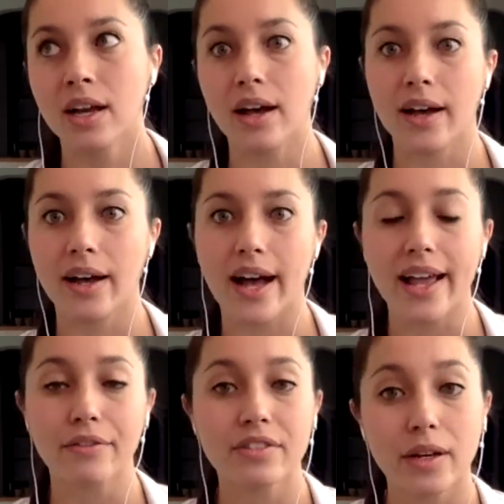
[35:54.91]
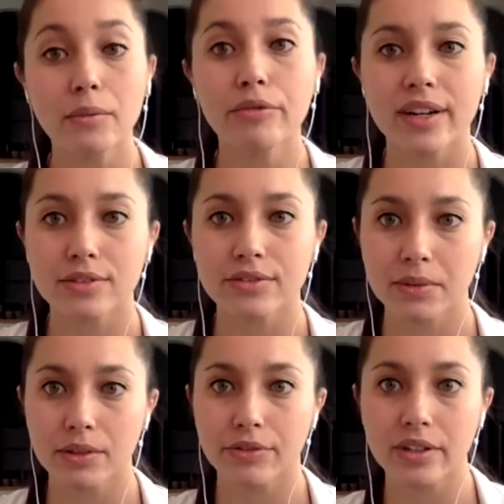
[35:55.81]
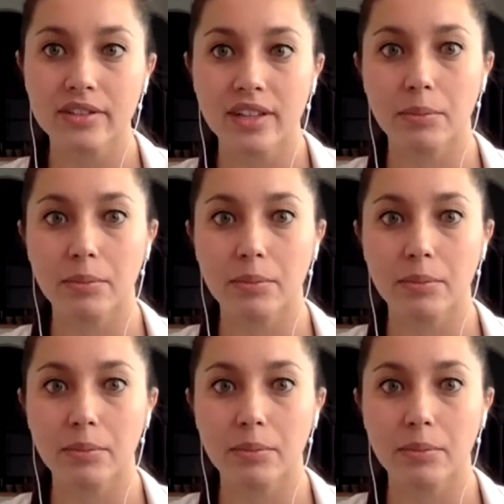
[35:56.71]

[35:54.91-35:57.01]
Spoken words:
I have some friends from university,